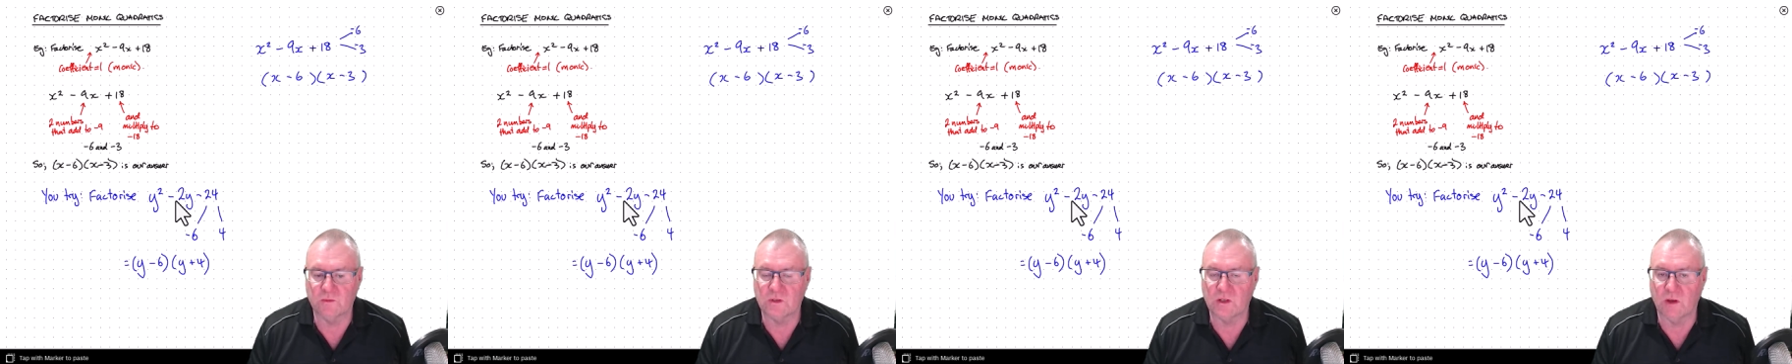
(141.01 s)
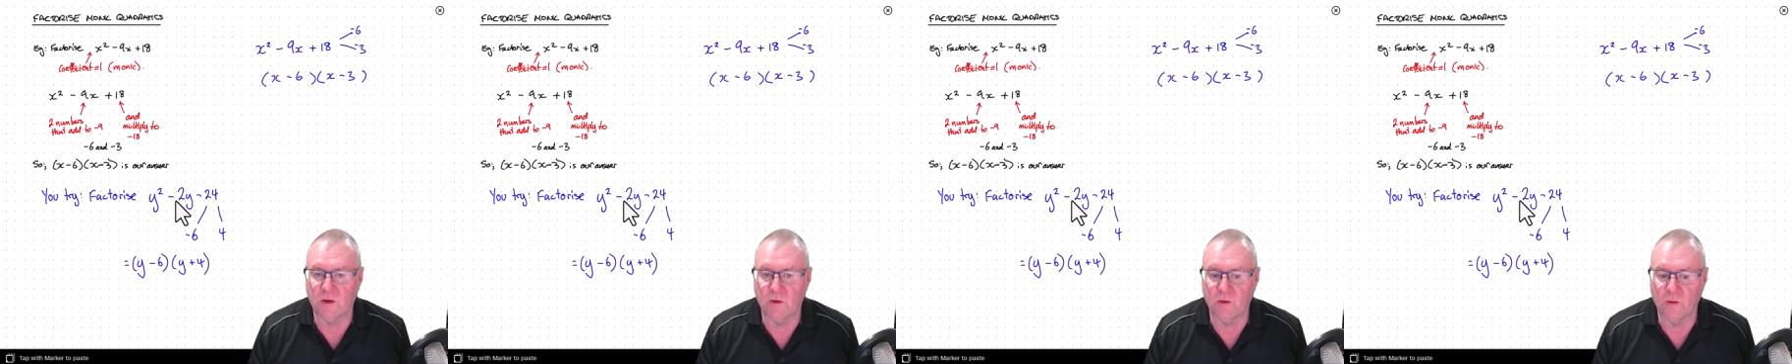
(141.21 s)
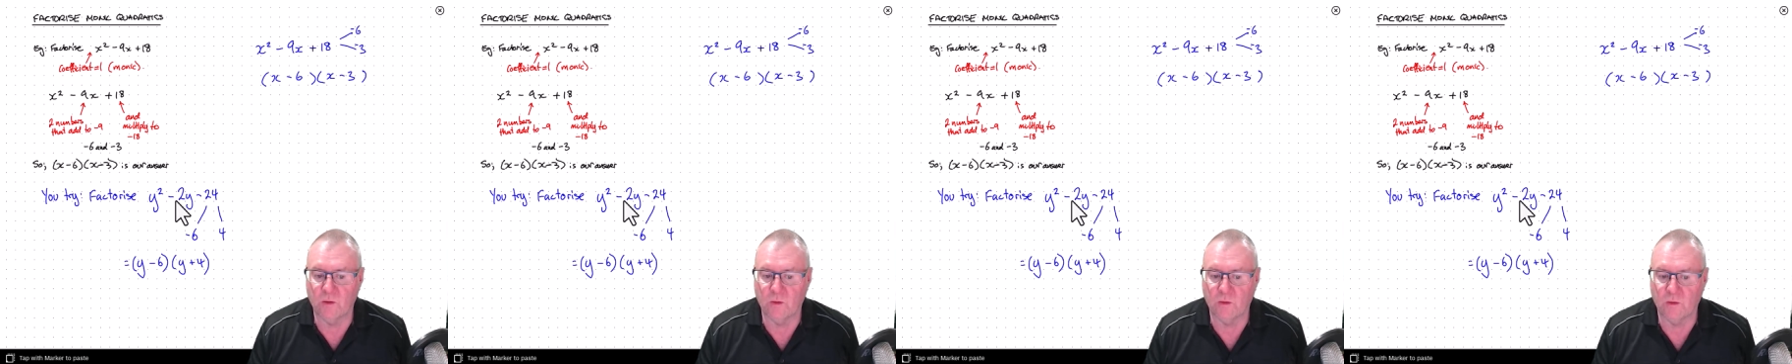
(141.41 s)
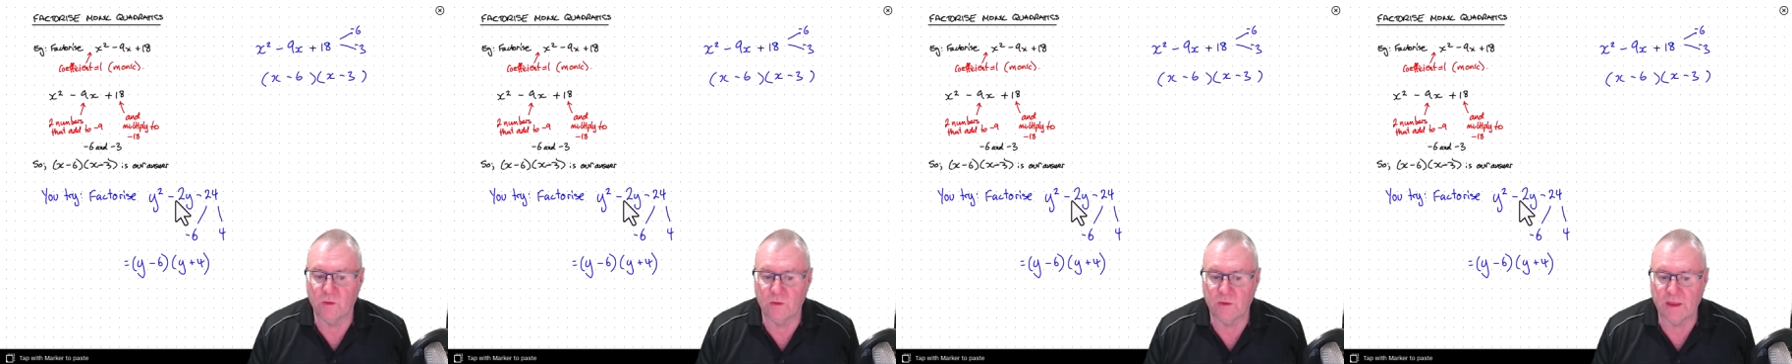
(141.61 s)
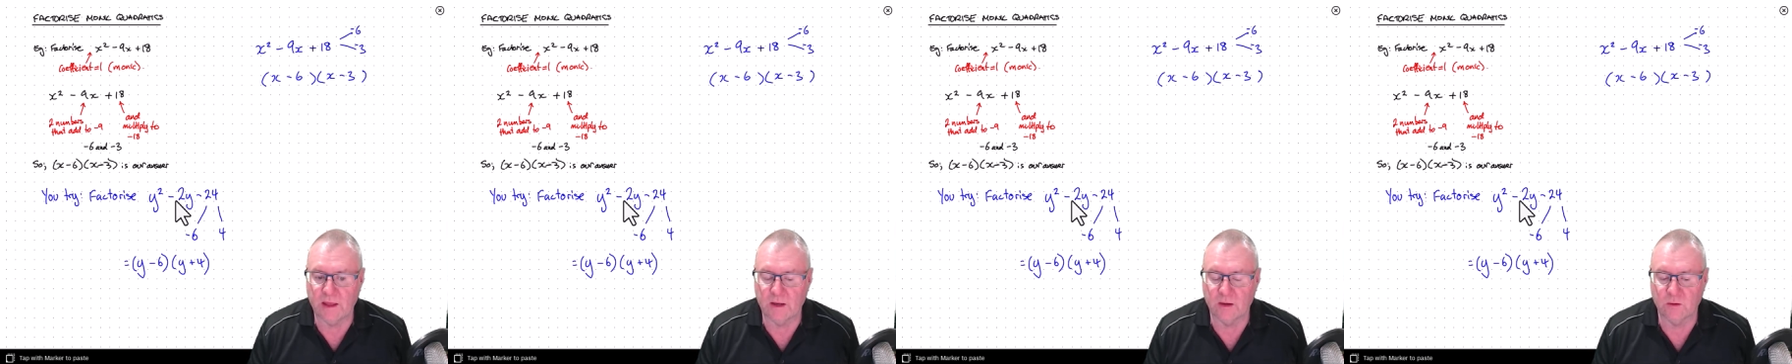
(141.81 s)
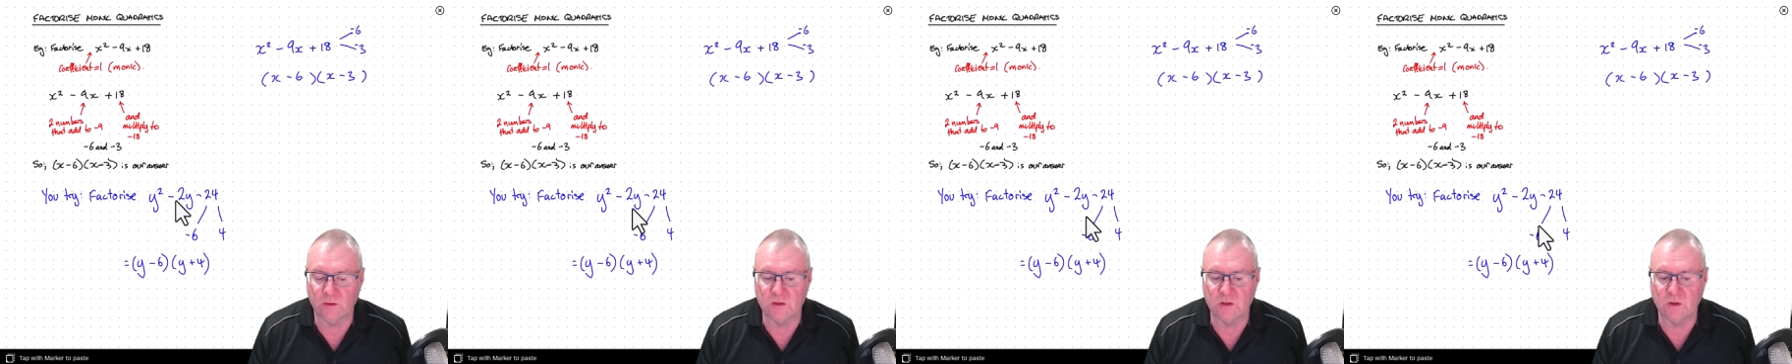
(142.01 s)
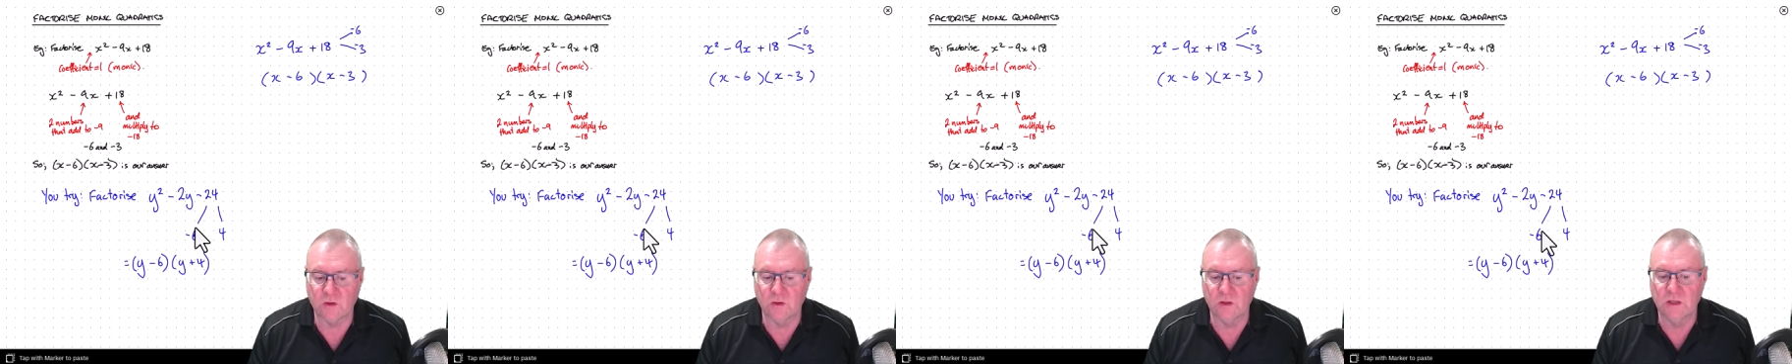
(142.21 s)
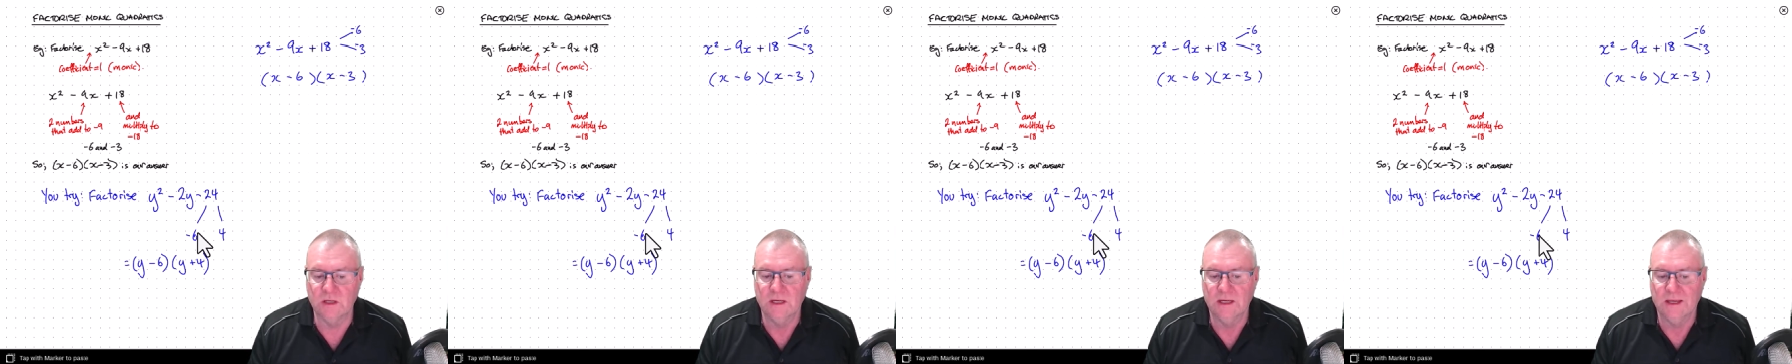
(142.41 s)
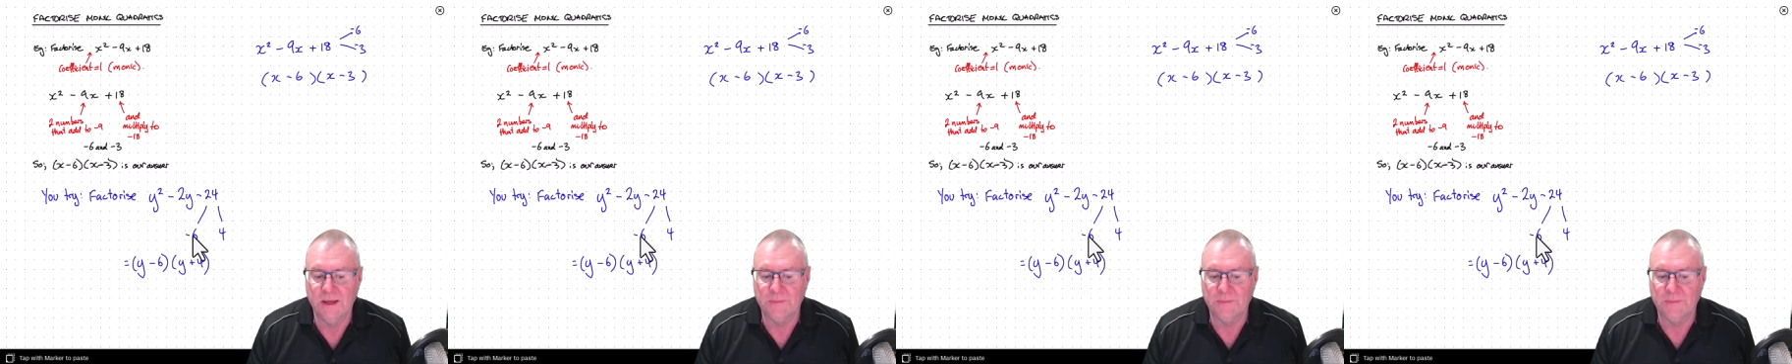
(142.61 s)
So that looks good.